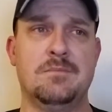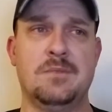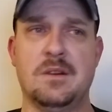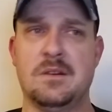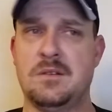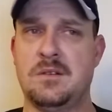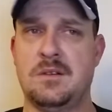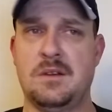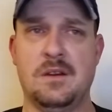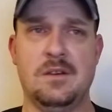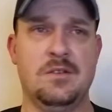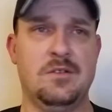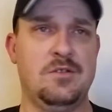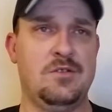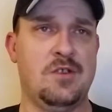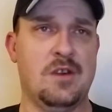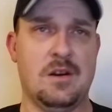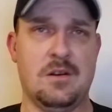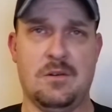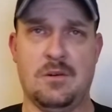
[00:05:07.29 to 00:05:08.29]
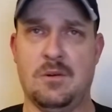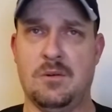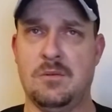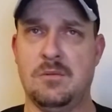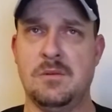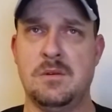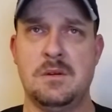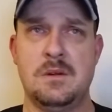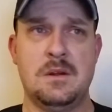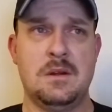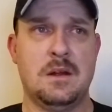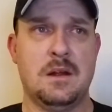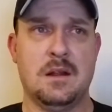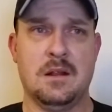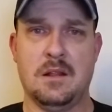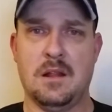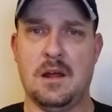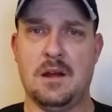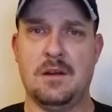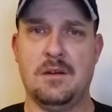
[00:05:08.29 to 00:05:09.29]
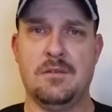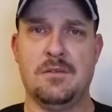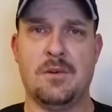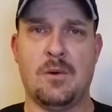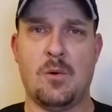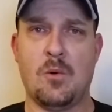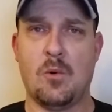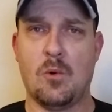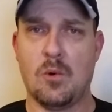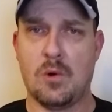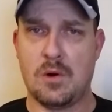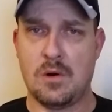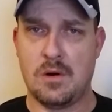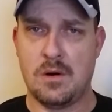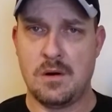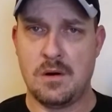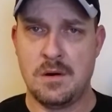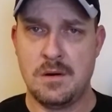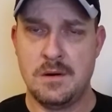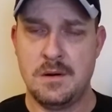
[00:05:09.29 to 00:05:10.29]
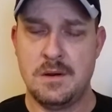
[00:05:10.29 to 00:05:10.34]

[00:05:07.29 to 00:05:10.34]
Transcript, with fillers: just in general, a lot of horror,